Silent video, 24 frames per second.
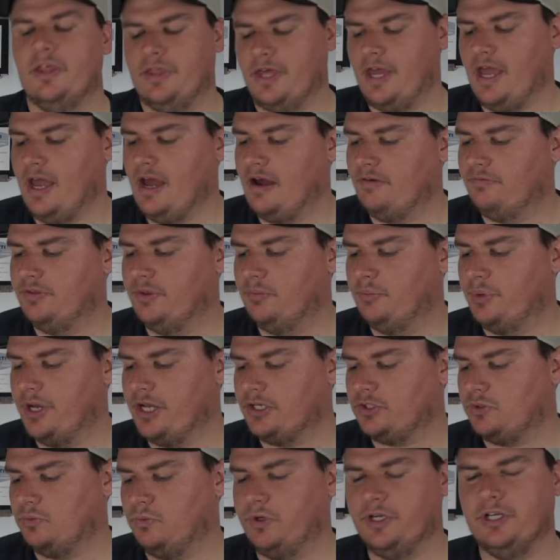They have the
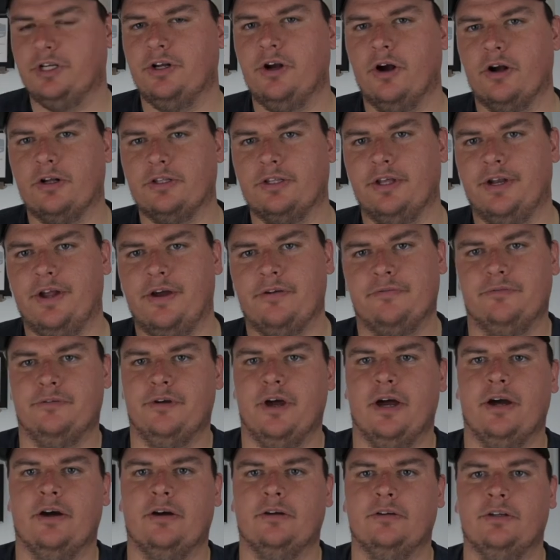best weed guard that I've
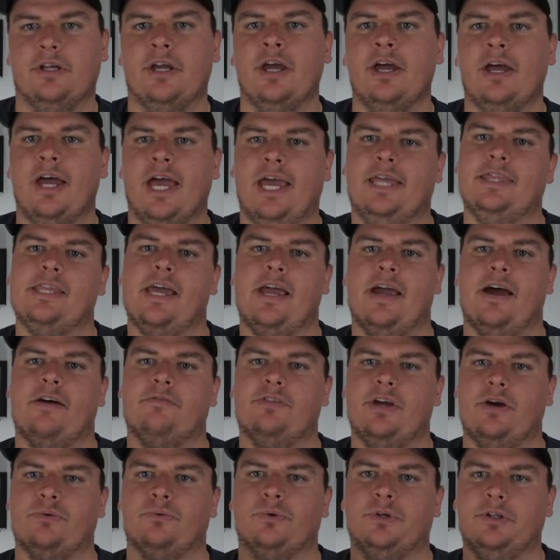found, and they have
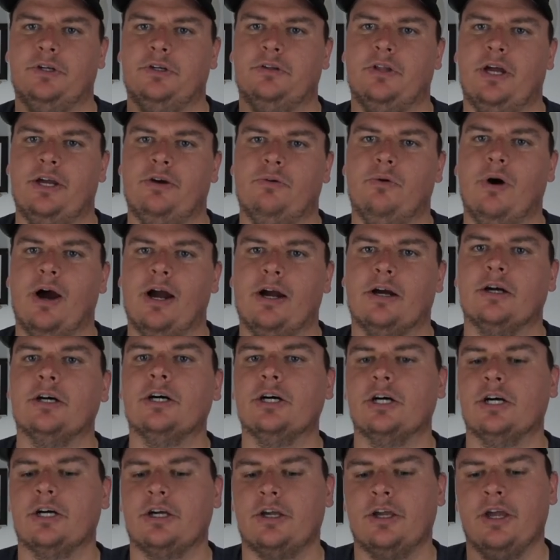that really light wire
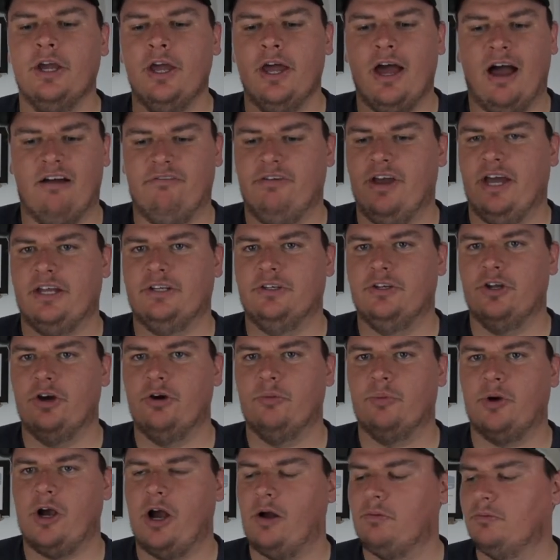hook. I've had no
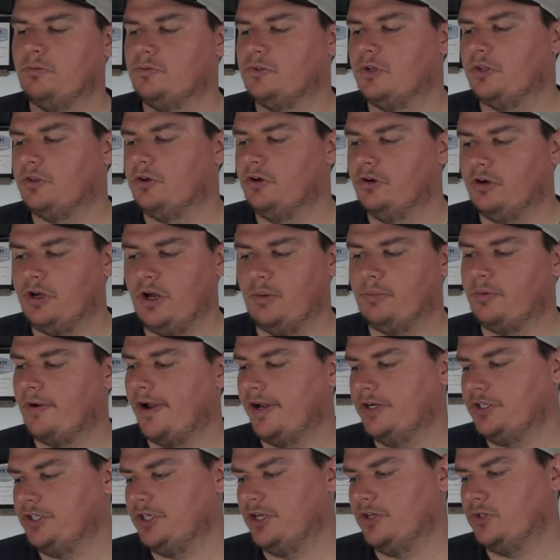problems with hookup
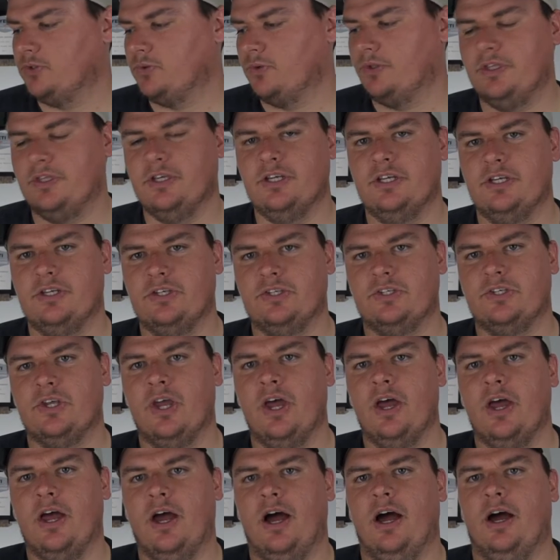ratios these.
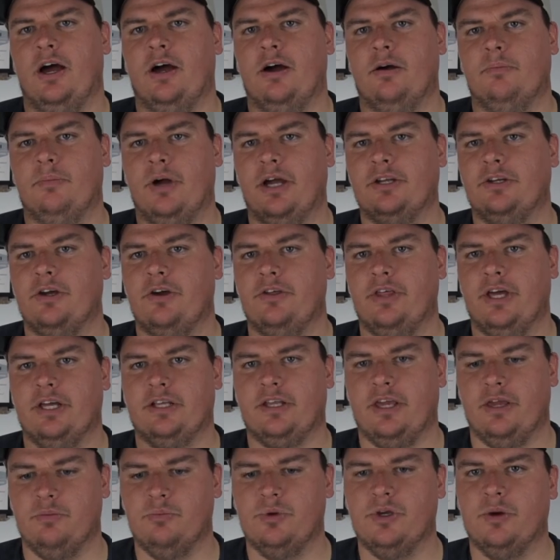I know that
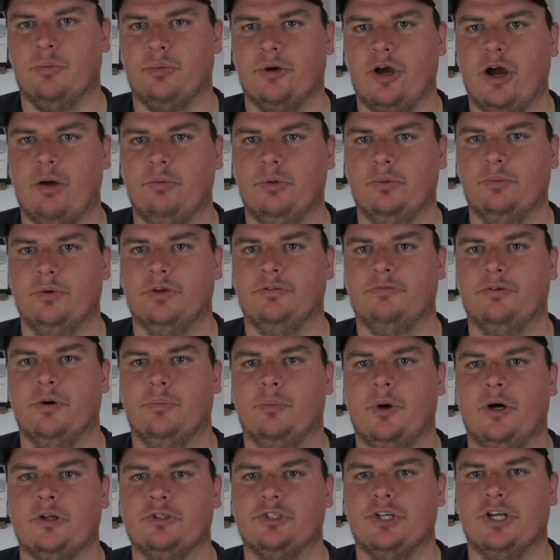can be a problem with
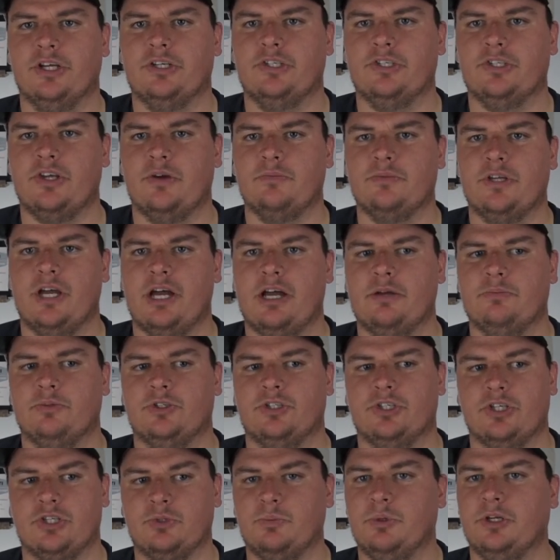football jigs sometimes,
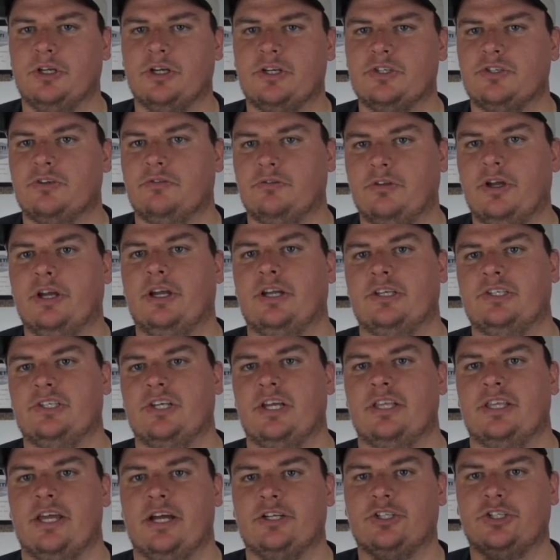just because of, like I
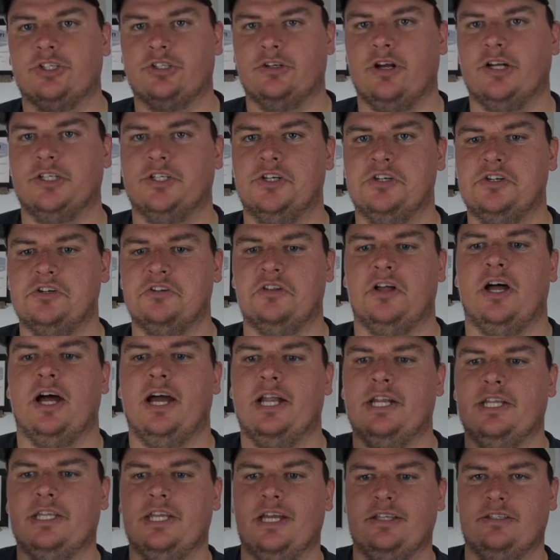said, that stretch in your
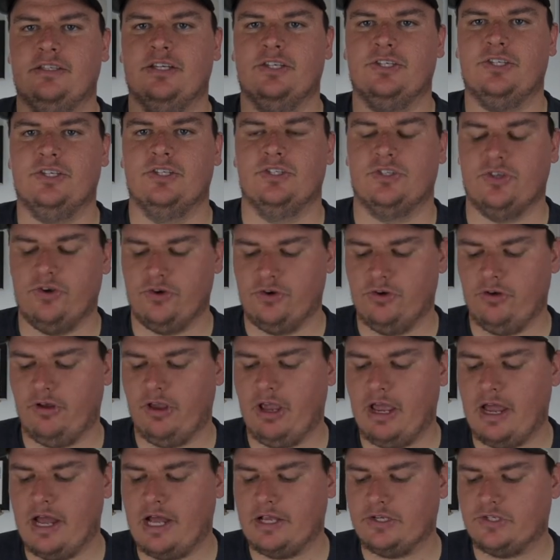line and that distance on your
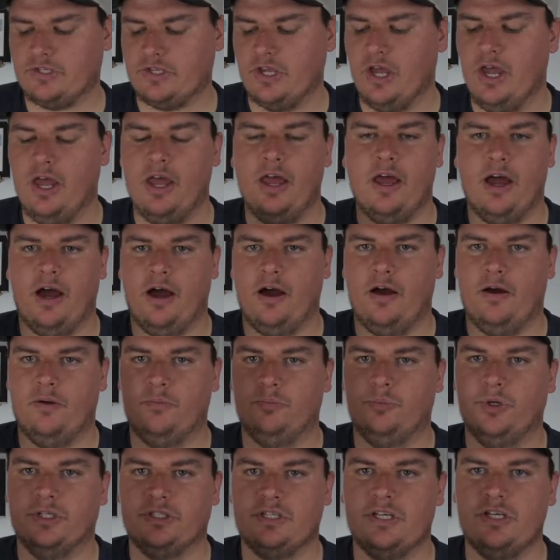cast.
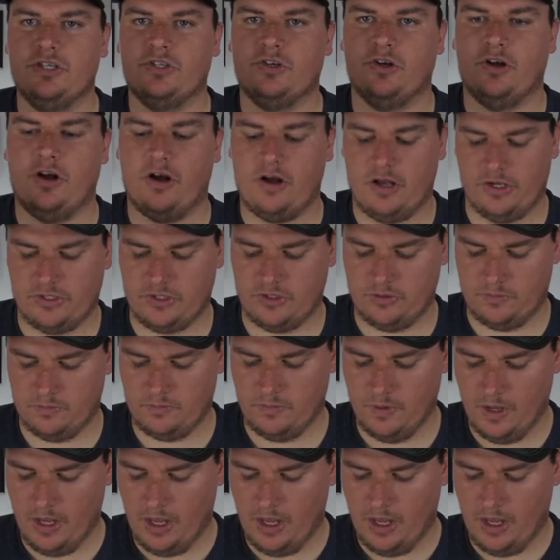But these are awesome.